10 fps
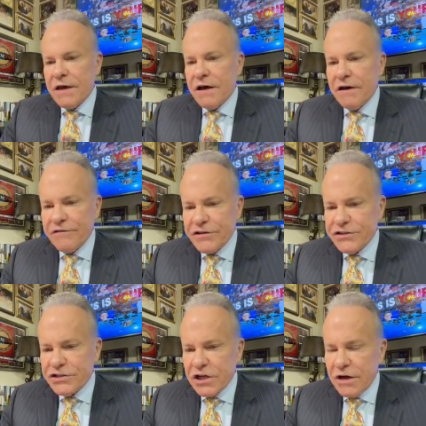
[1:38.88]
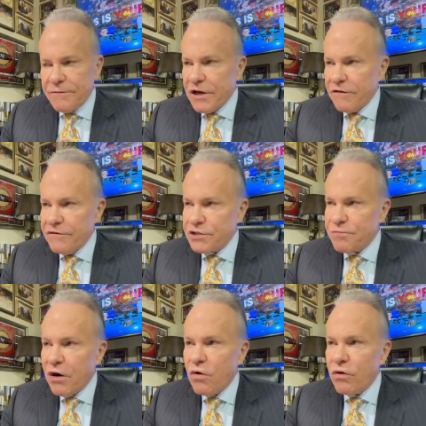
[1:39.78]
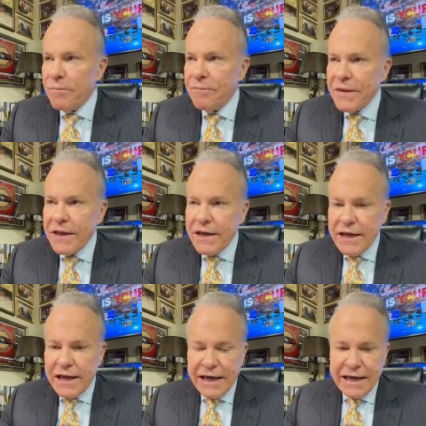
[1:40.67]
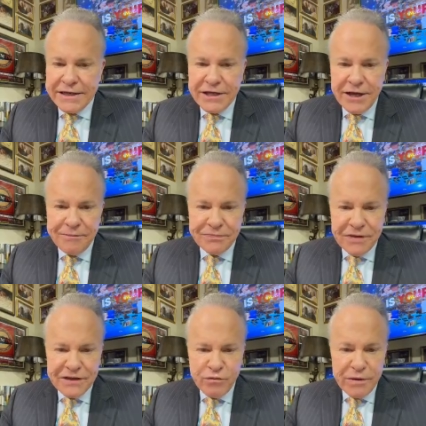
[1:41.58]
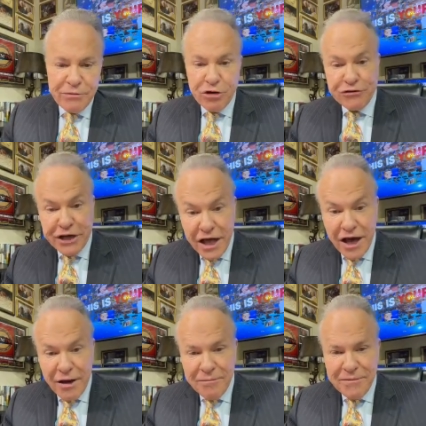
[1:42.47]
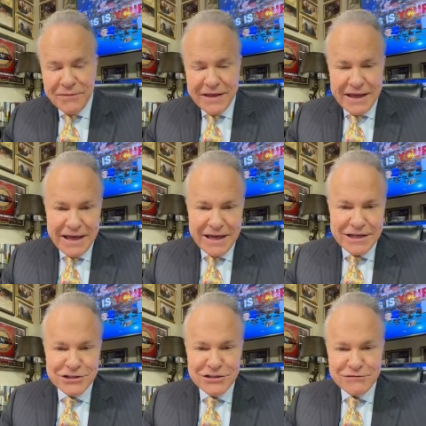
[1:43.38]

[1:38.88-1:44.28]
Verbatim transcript: of this uh, of this program, and um, we moved it up, and it's